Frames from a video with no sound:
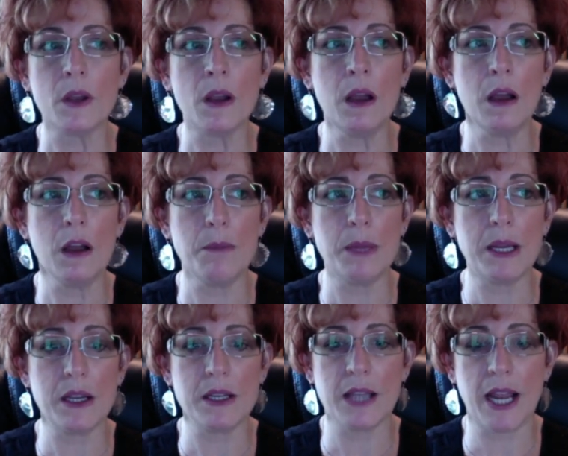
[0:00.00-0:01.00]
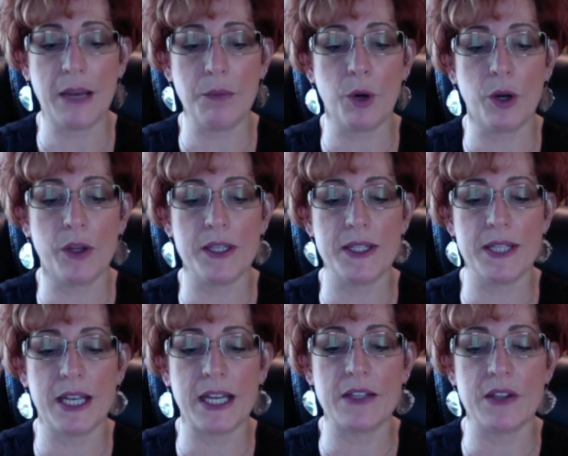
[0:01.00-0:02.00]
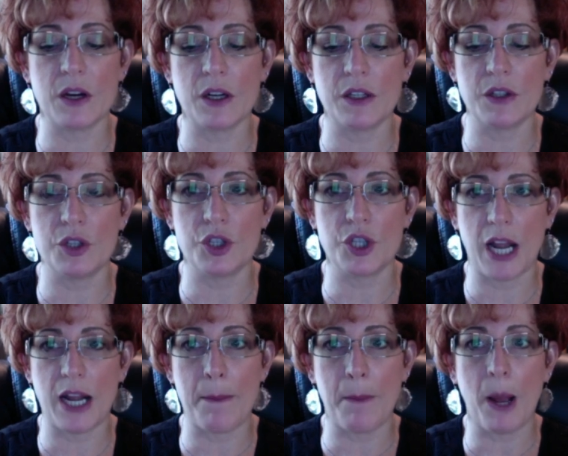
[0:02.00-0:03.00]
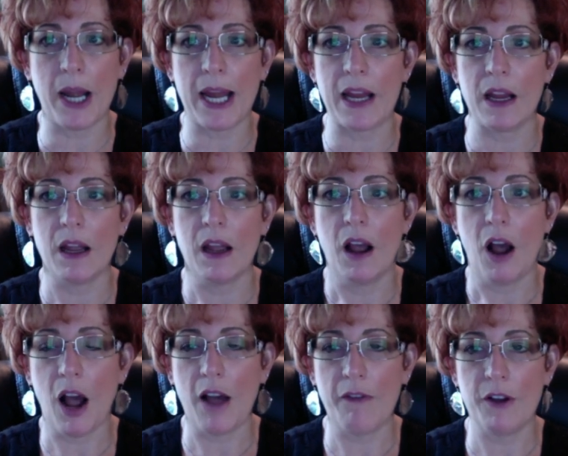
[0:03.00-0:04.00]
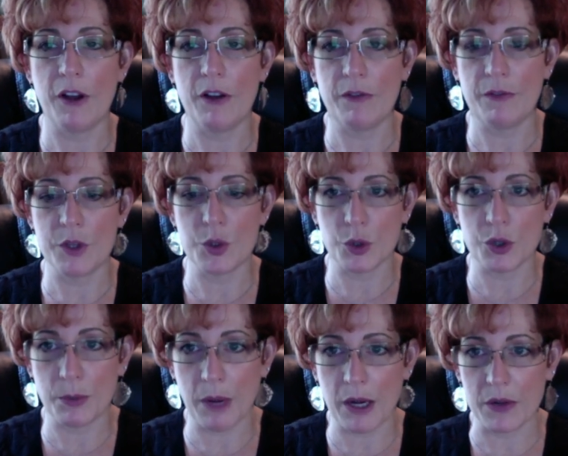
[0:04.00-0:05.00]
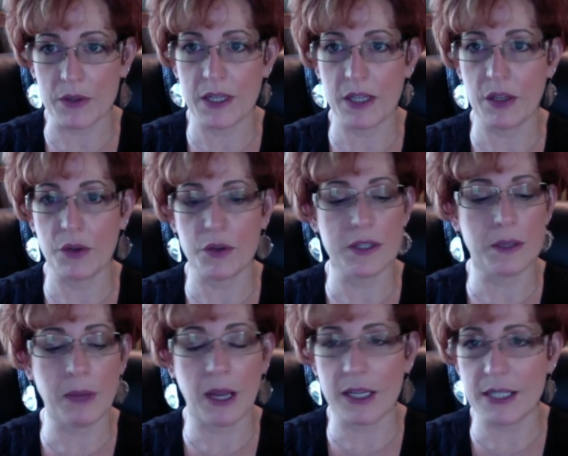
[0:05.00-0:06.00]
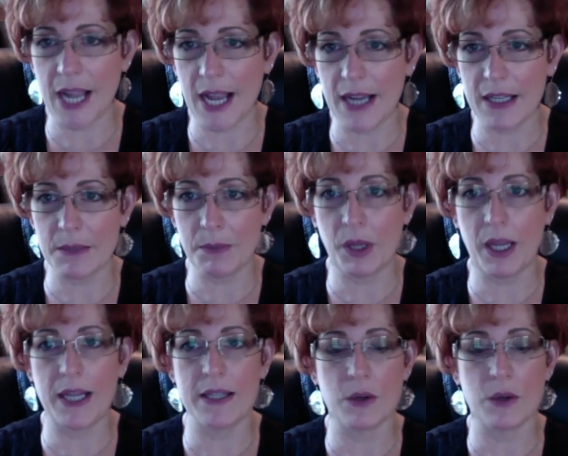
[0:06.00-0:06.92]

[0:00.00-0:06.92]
and where the cities are getting money off of the short-term rentals. Either there's some kind of tax in place